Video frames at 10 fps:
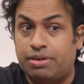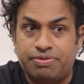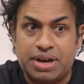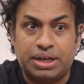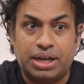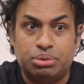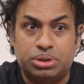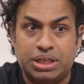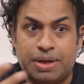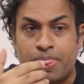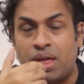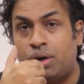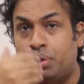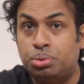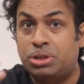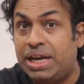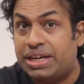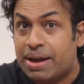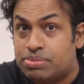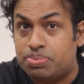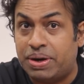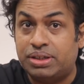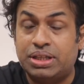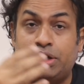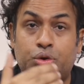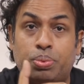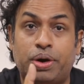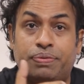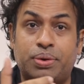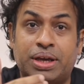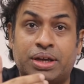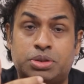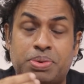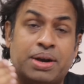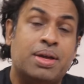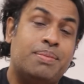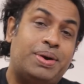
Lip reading: In fact, I would say 2-3 times better than 2.4 gigahertz band.